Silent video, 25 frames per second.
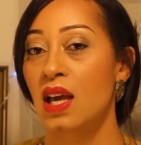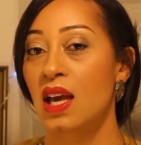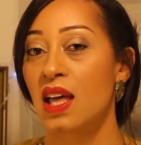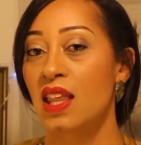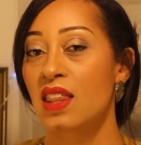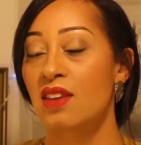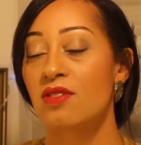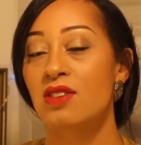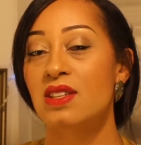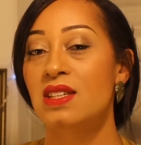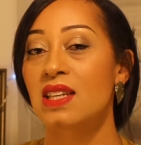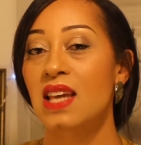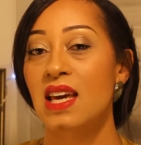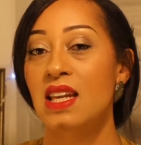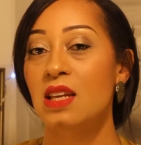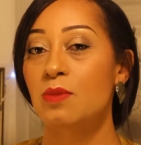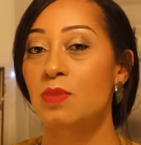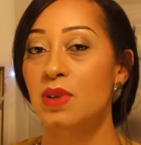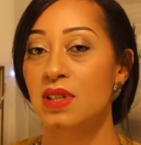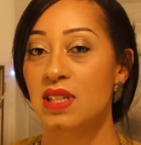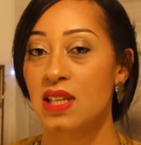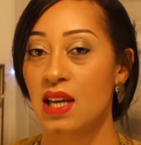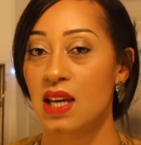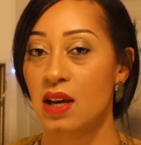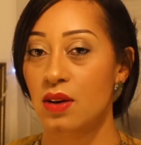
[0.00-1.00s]
There isn't
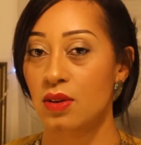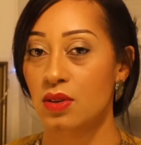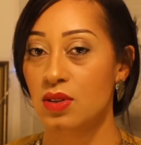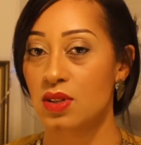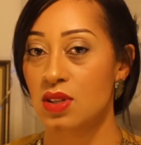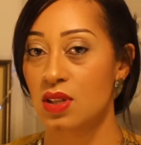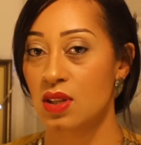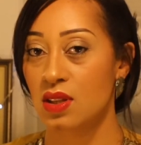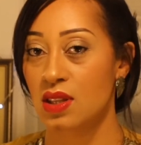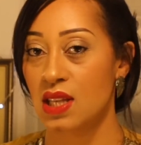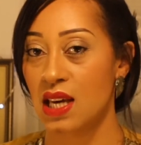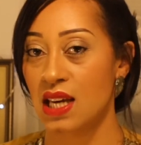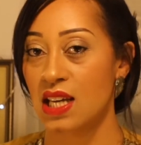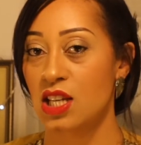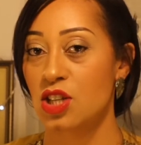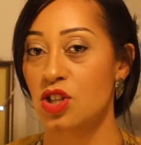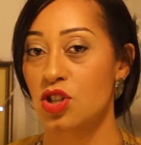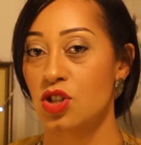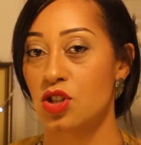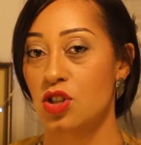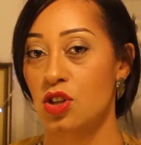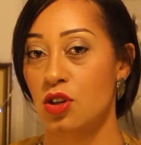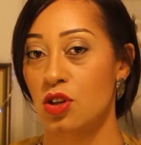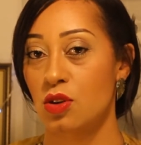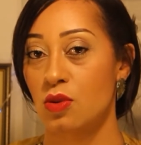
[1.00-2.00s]
anybody else that
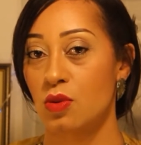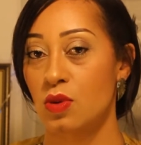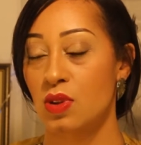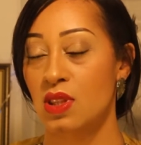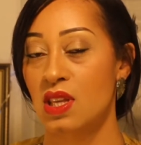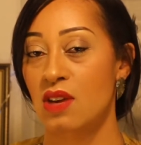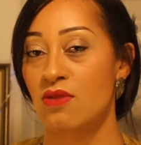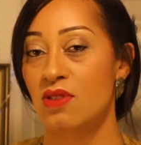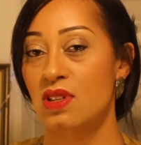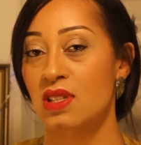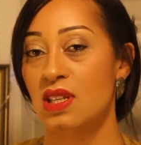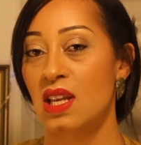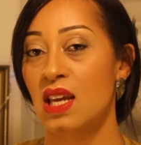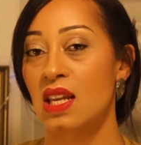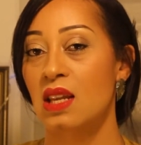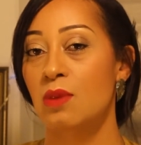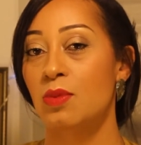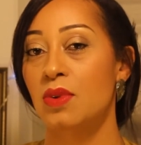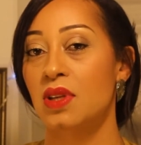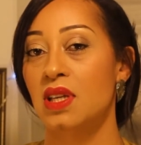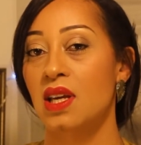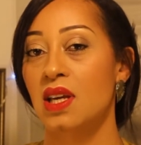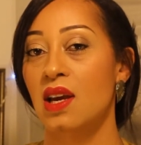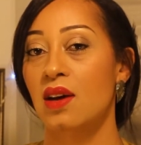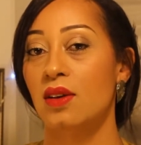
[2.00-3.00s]
is you. There isn't
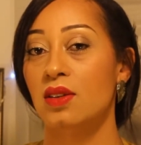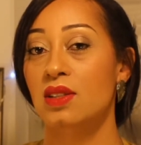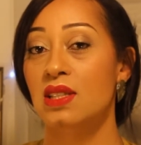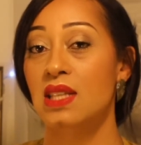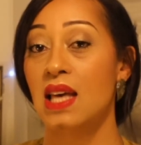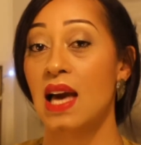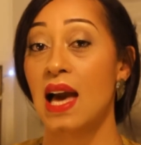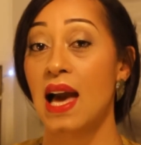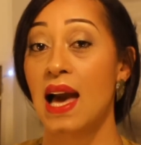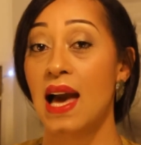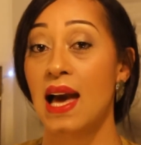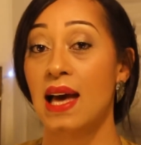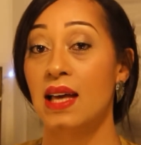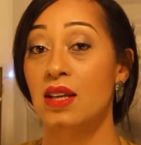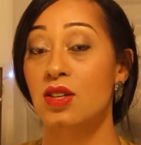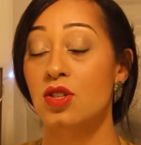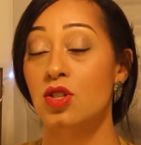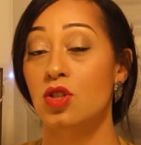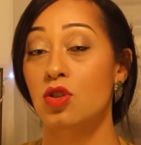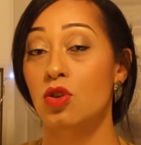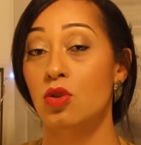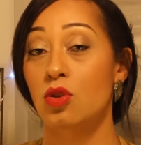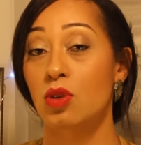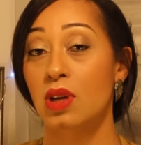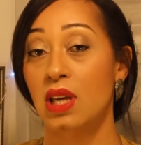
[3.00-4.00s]
anybody else that
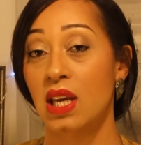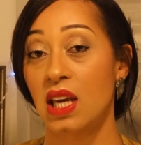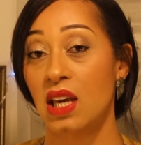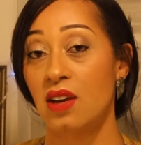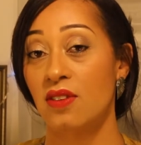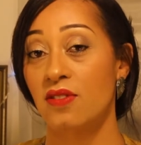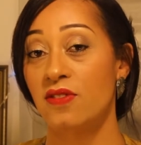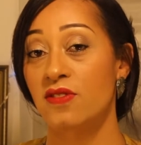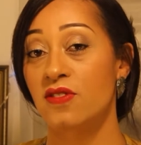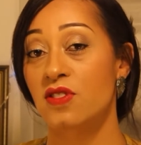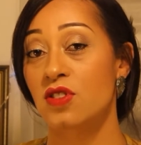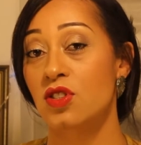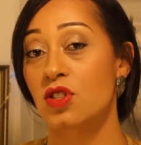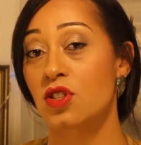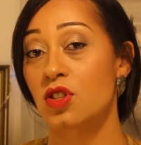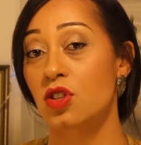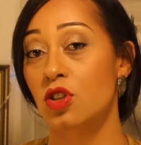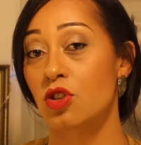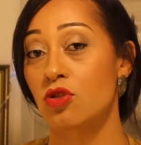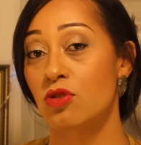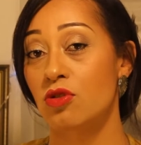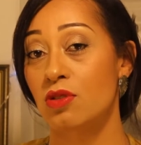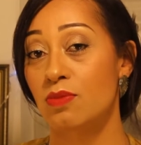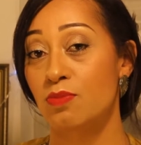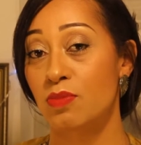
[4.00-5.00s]
has your gifts,
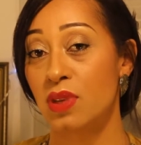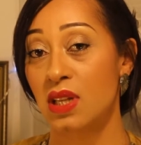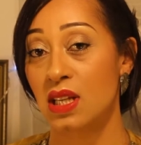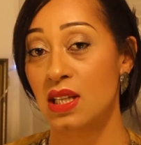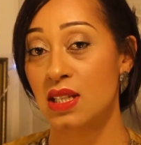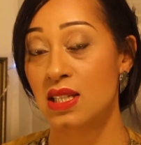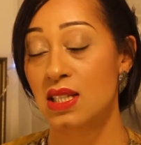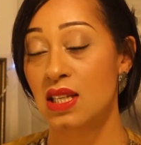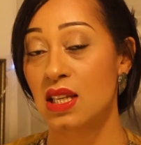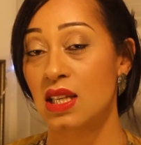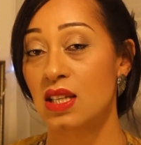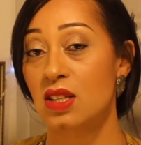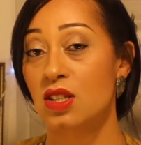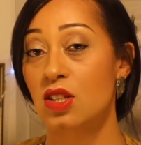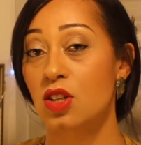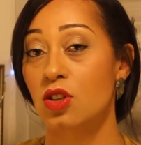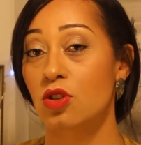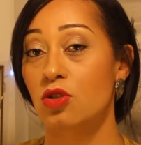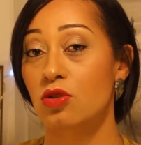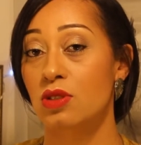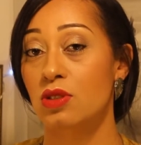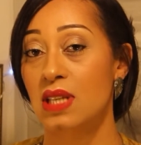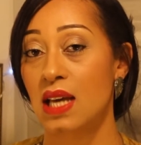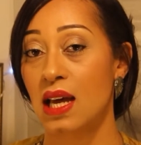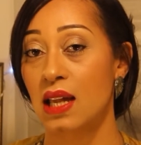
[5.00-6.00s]
your abilities,
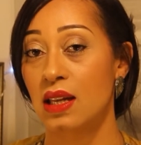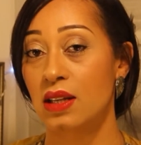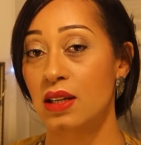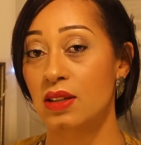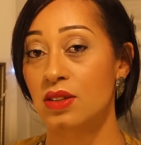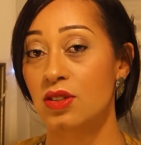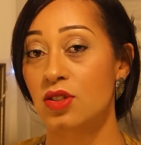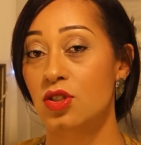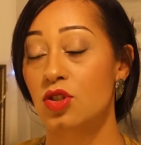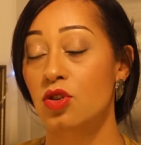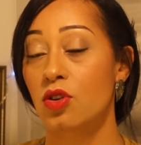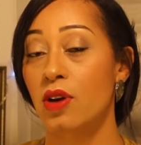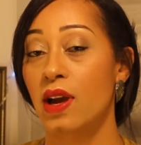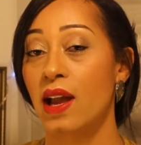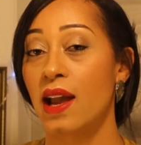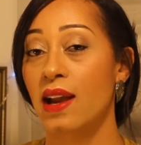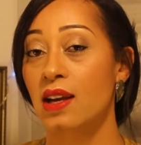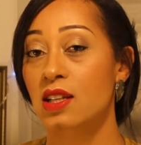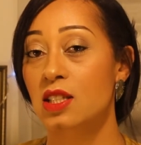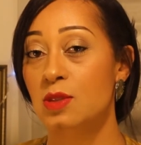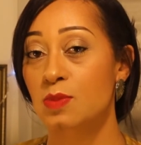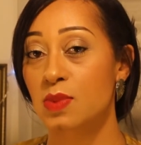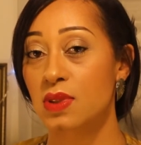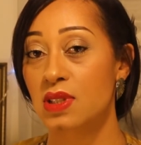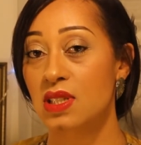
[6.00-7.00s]
your talents, your
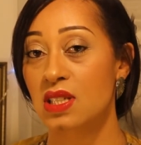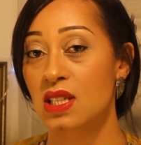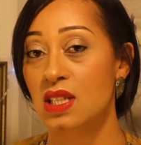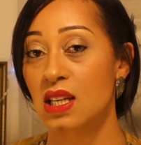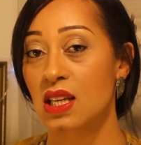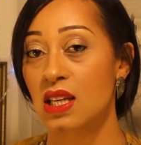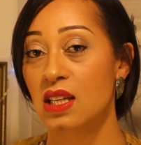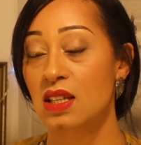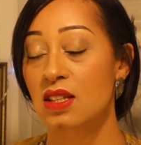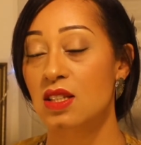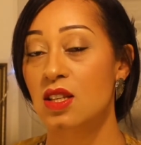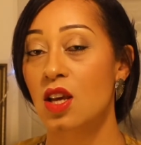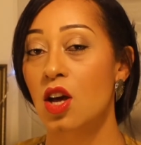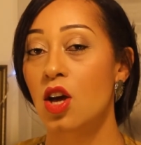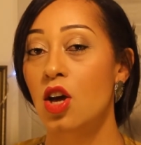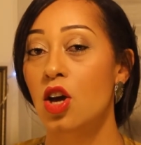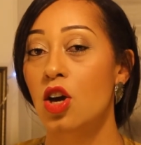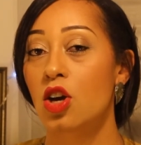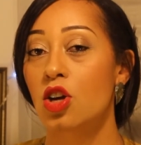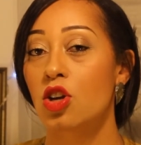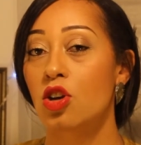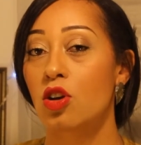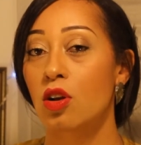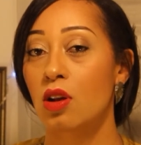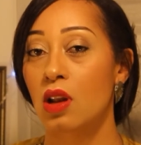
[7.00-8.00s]
expertise,
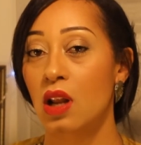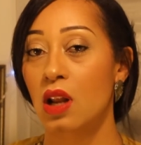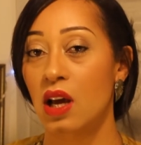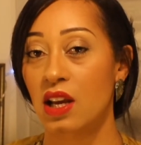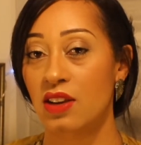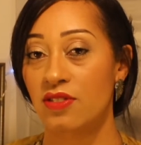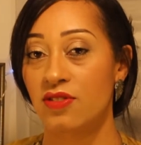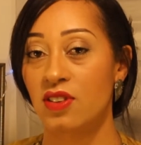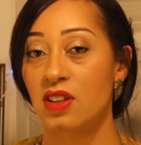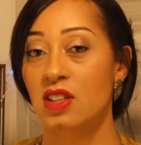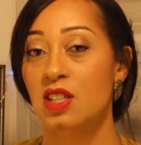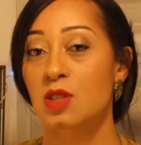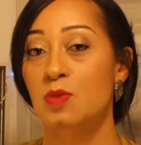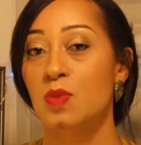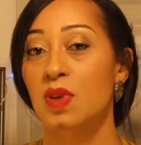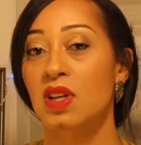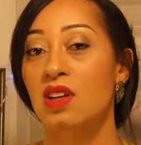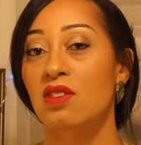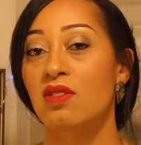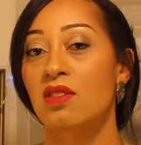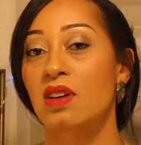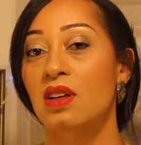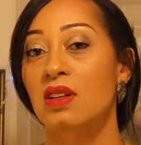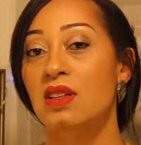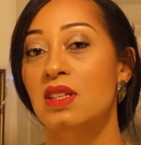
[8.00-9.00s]
your life
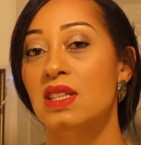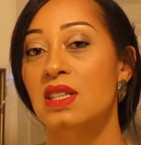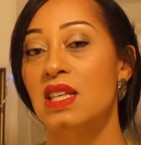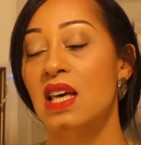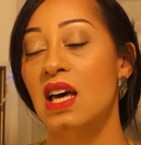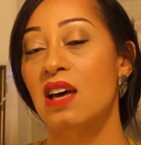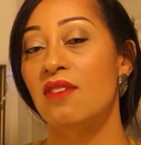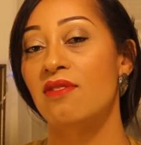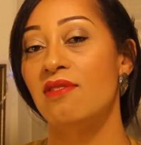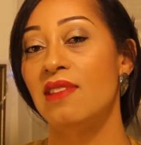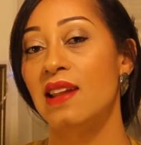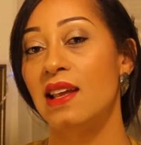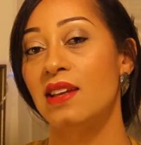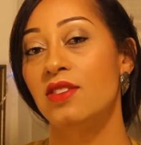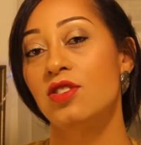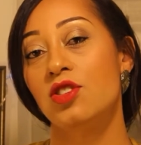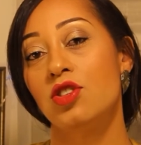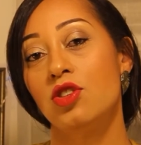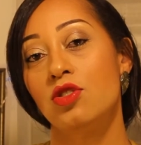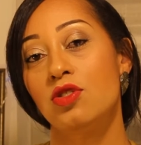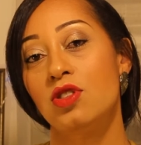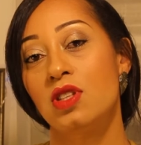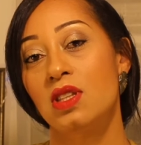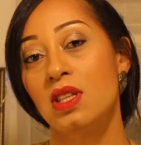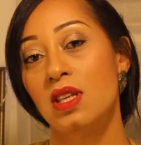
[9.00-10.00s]
experience that have led
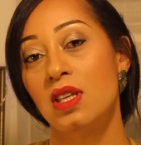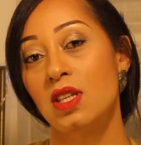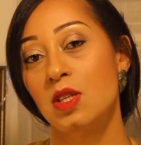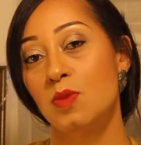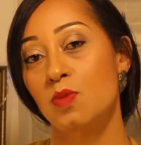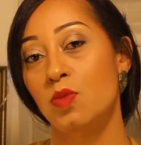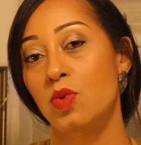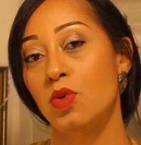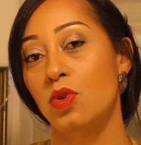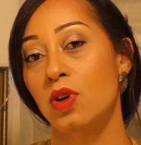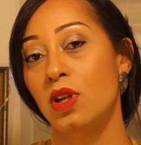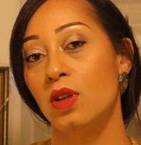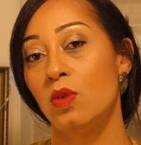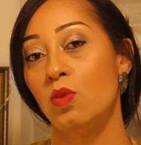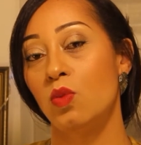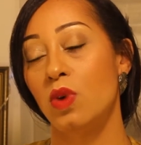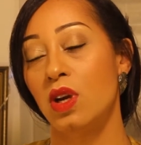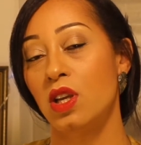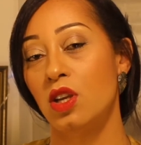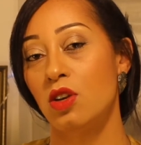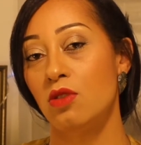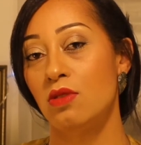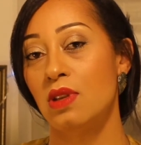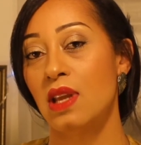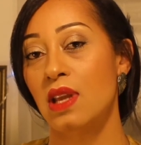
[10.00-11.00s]
you to this point
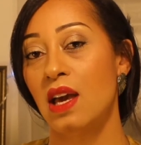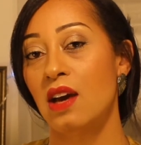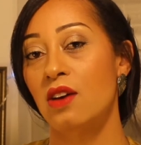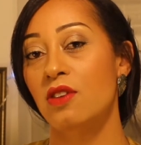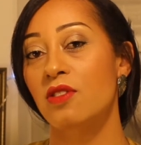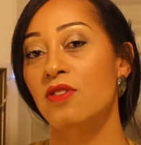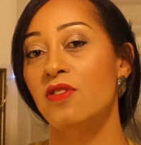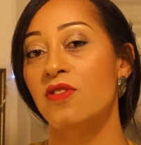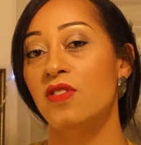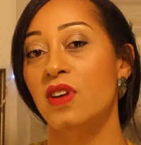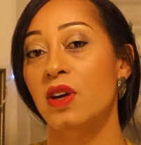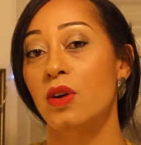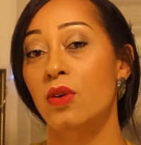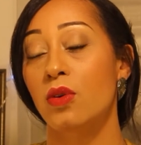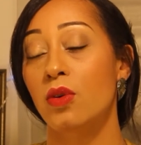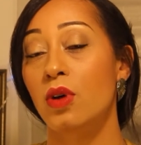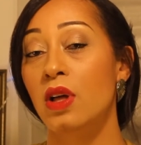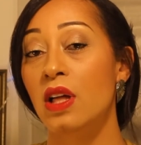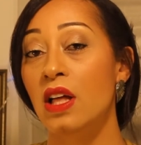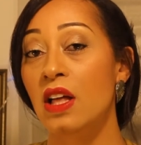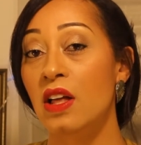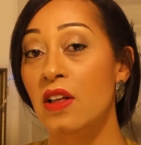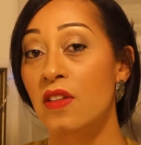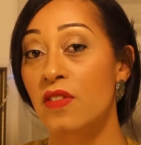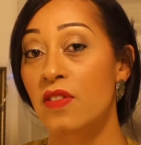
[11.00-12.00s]
where you now feel
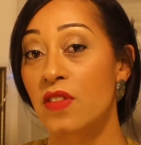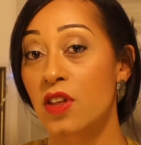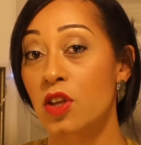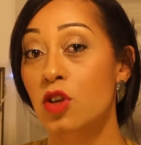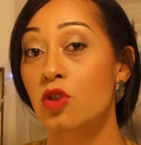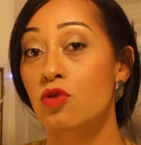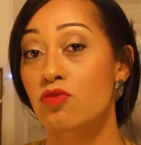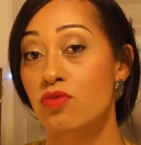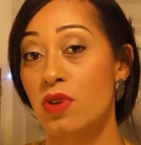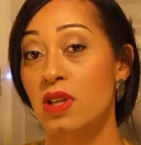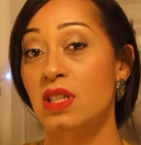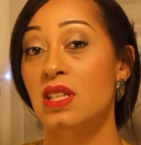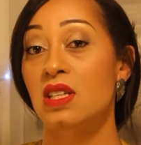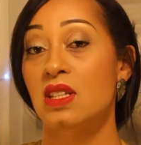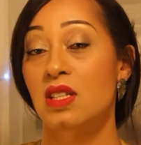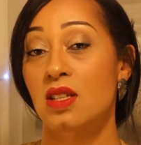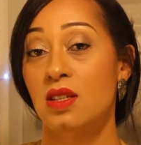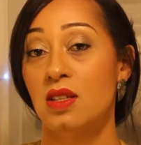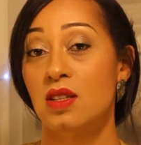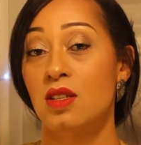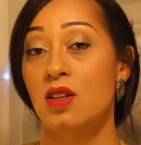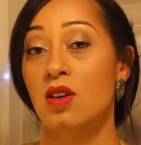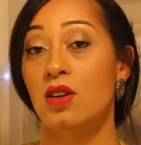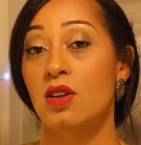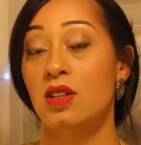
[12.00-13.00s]
that you're ready to
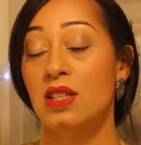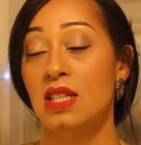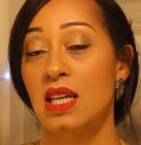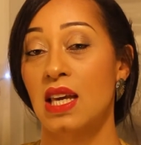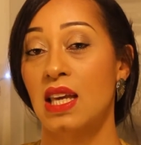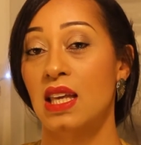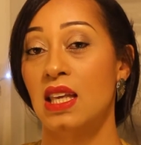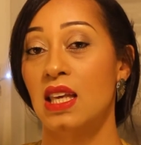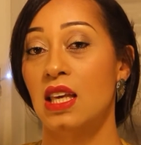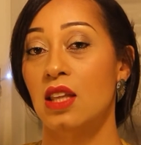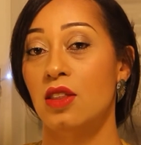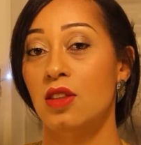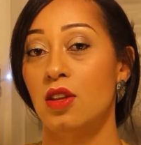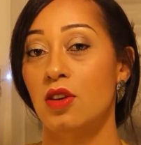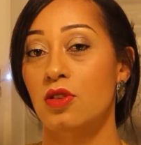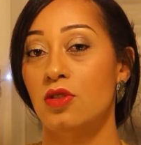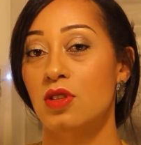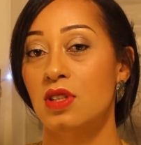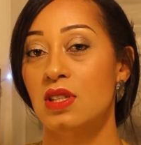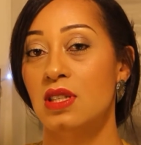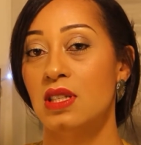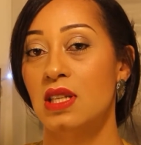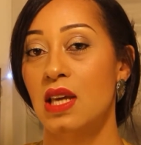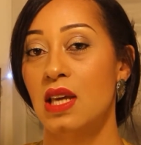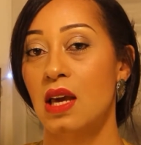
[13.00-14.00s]
start taking
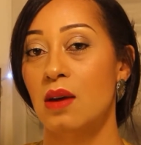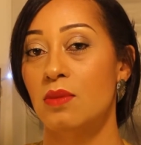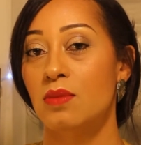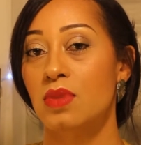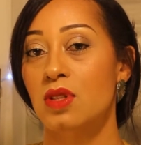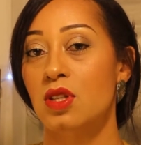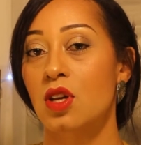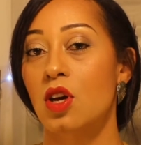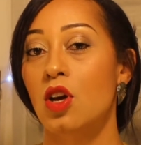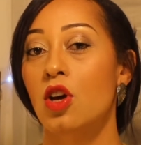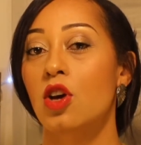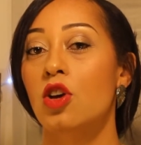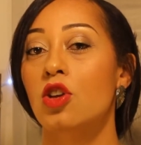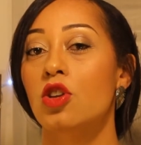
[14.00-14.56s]
those steps.